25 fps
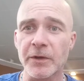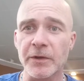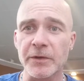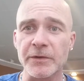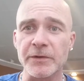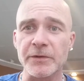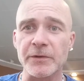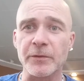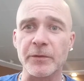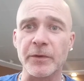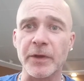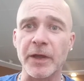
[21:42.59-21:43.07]

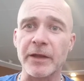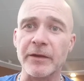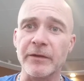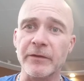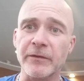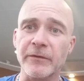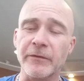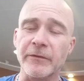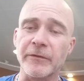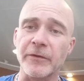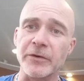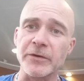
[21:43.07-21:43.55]
So we had
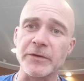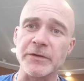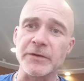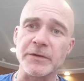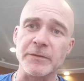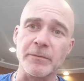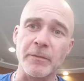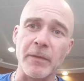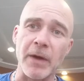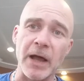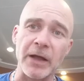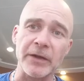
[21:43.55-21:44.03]

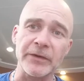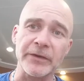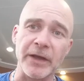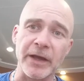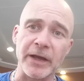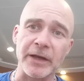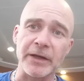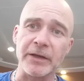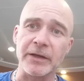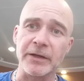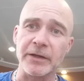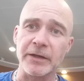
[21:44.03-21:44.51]
first
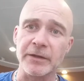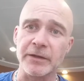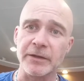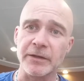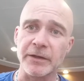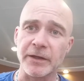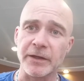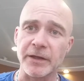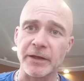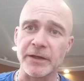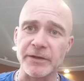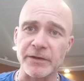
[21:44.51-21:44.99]
Maldek,
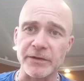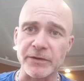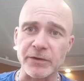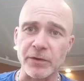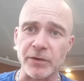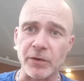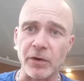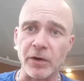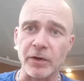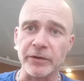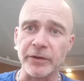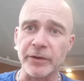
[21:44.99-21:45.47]
as it's
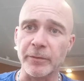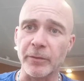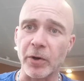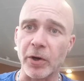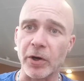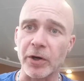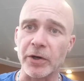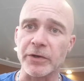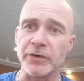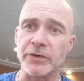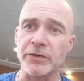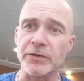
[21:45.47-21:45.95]
called in
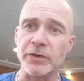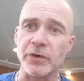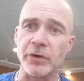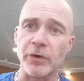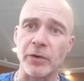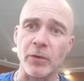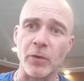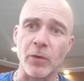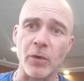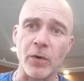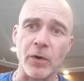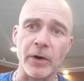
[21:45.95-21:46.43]
Mars, go
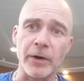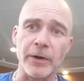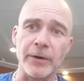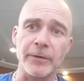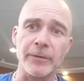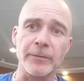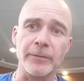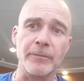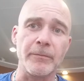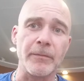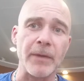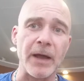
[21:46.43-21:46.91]
to
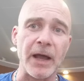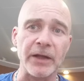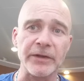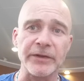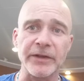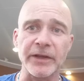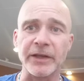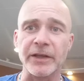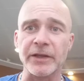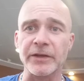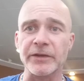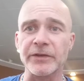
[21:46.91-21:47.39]
war.
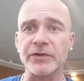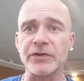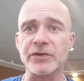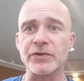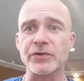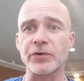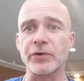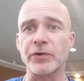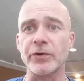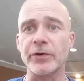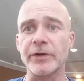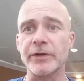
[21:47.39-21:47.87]
Maldek
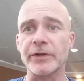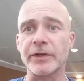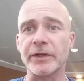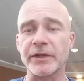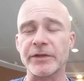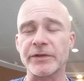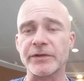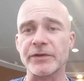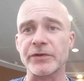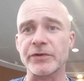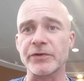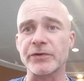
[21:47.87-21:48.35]

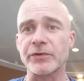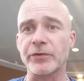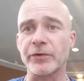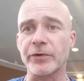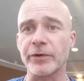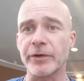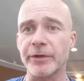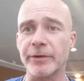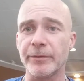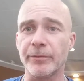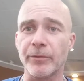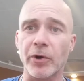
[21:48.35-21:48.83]
gets
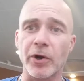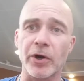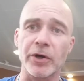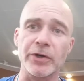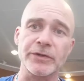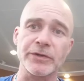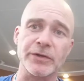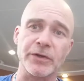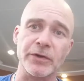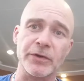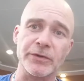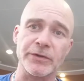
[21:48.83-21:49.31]
destroyed.
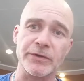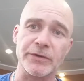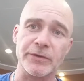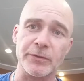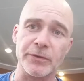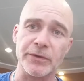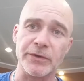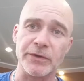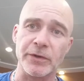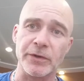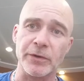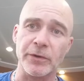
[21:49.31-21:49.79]
Mars goes to
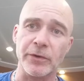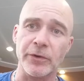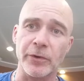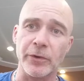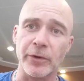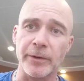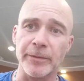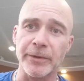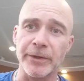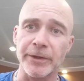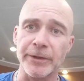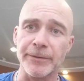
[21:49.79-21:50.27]
its own
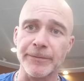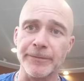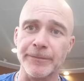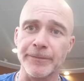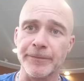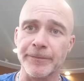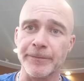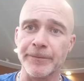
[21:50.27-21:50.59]
orbit.